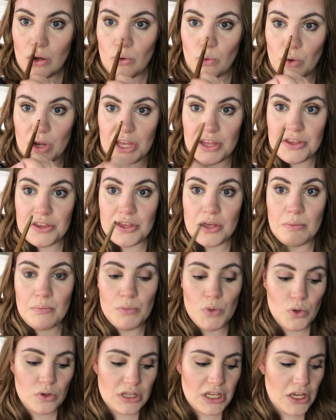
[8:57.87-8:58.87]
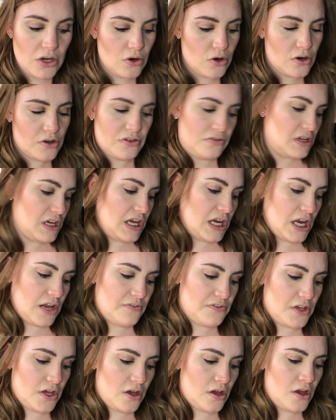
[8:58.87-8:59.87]
with Moonlit or any
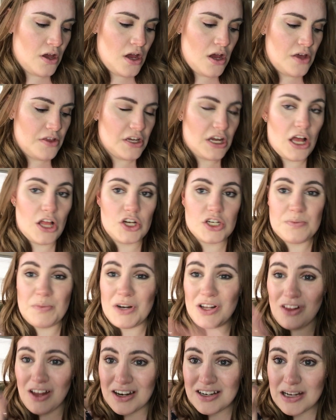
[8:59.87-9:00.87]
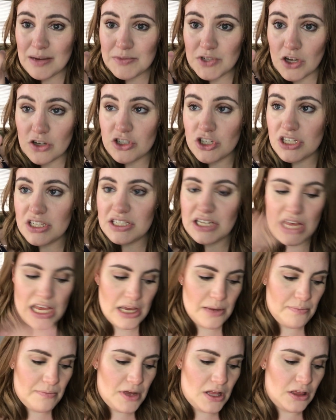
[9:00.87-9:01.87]
of the colors, but a lot of times I'll just
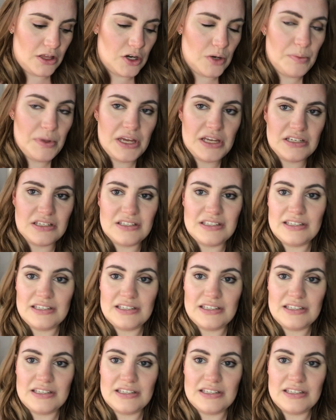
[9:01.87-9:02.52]
take a little bit,